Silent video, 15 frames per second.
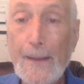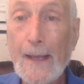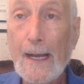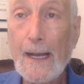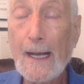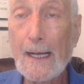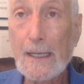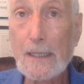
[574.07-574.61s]

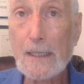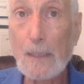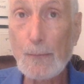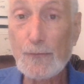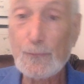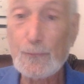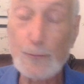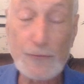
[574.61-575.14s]
Uh, a couple
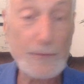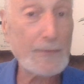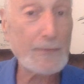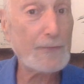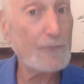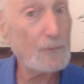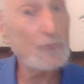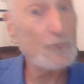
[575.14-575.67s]
specific
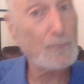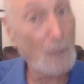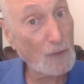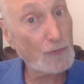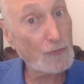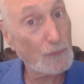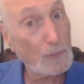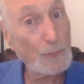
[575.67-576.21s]
foods,
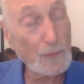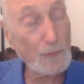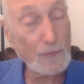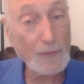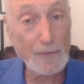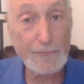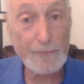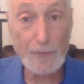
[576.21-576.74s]
mushrooms,
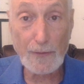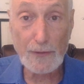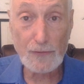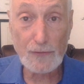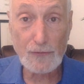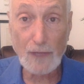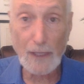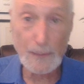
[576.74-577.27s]
of
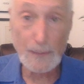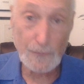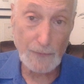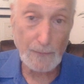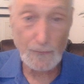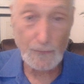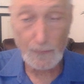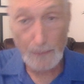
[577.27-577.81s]
various types,
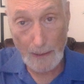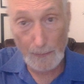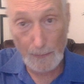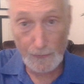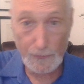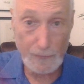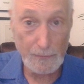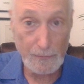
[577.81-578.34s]
seem to be
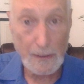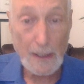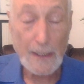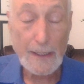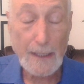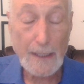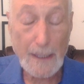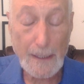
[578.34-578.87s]
able to
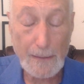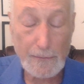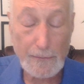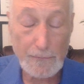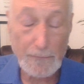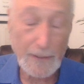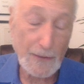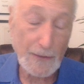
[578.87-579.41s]
uh,
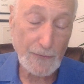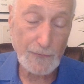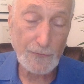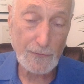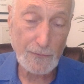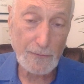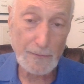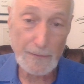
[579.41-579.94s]
raise
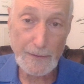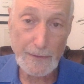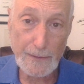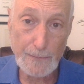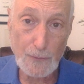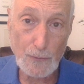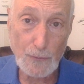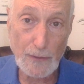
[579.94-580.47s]
your
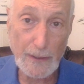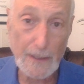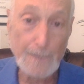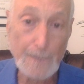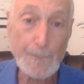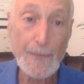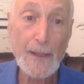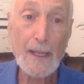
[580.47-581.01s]

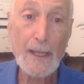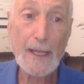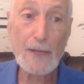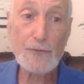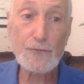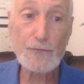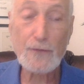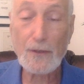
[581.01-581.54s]
immunity,
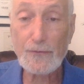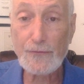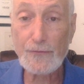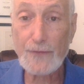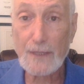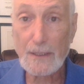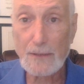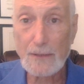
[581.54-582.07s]
as does
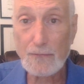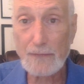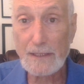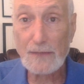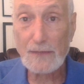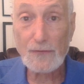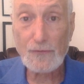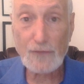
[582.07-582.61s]
the
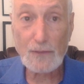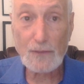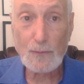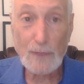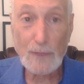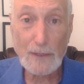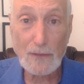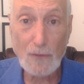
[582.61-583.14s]
green
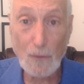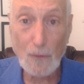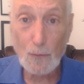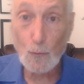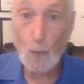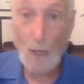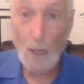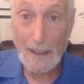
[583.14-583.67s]
seaweed called
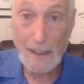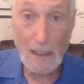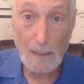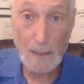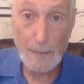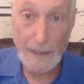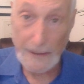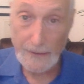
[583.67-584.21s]

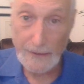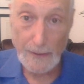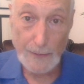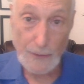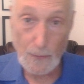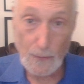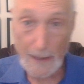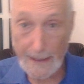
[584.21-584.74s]
wakame,
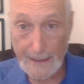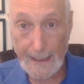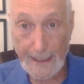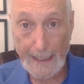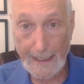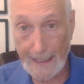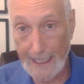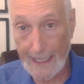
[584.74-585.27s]

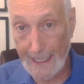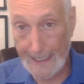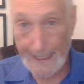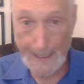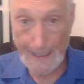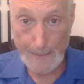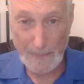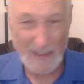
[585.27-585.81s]

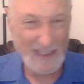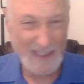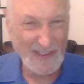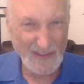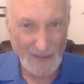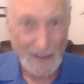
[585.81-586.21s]
W-A-K-A-M-E.